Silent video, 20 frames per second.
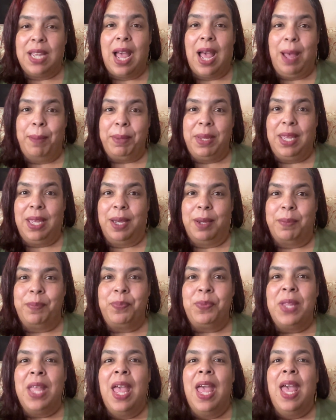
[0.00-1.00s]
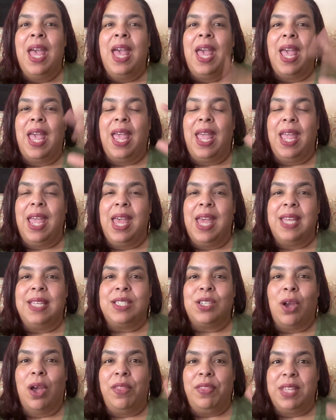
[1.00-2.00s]
I'm Kim, and
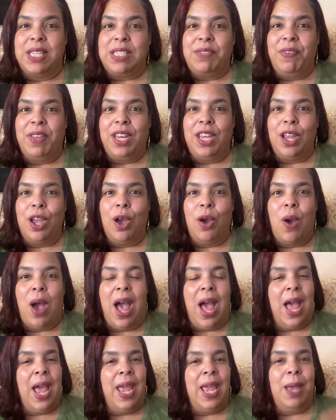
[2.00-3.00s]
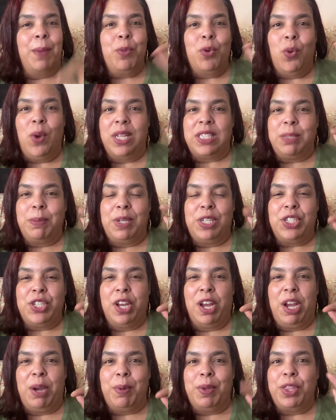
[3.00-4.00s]
on this video I am going to be
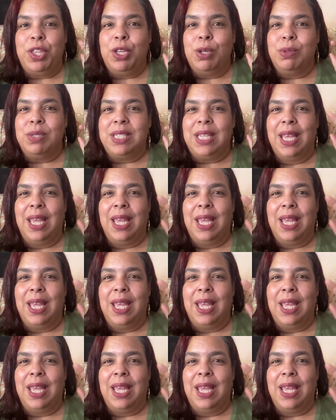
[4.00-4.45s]
sharing with you